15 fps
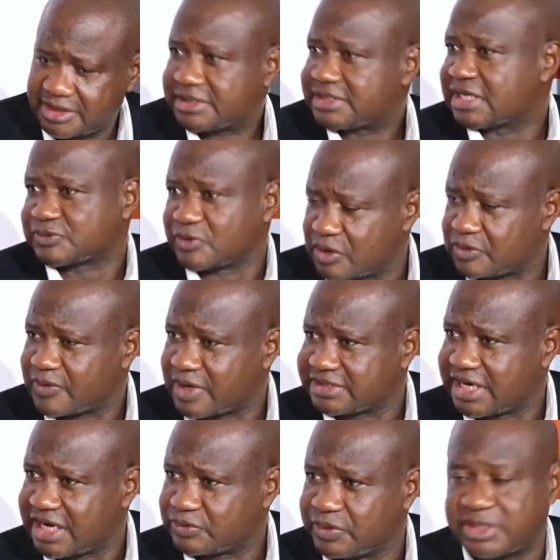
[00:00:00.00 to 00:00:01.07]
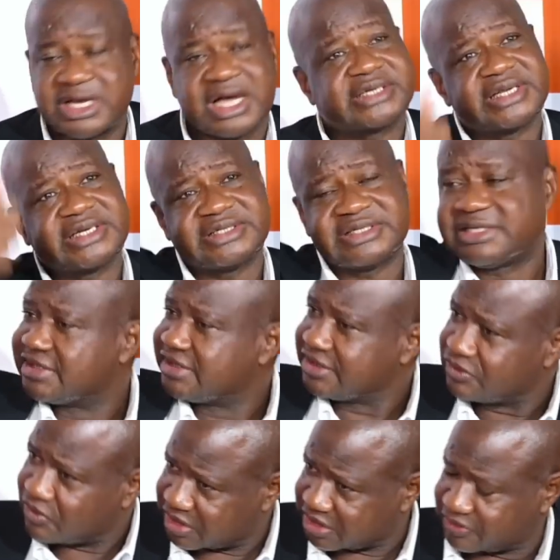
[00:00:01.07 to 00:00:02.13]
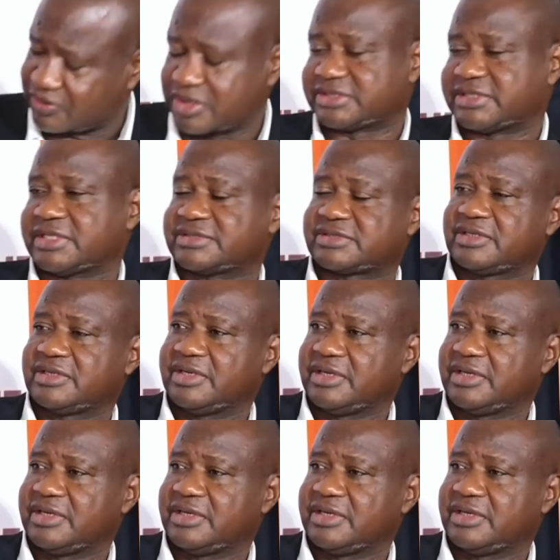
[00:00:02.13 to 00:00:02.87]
That's all what they are doing. And they did it in other countries.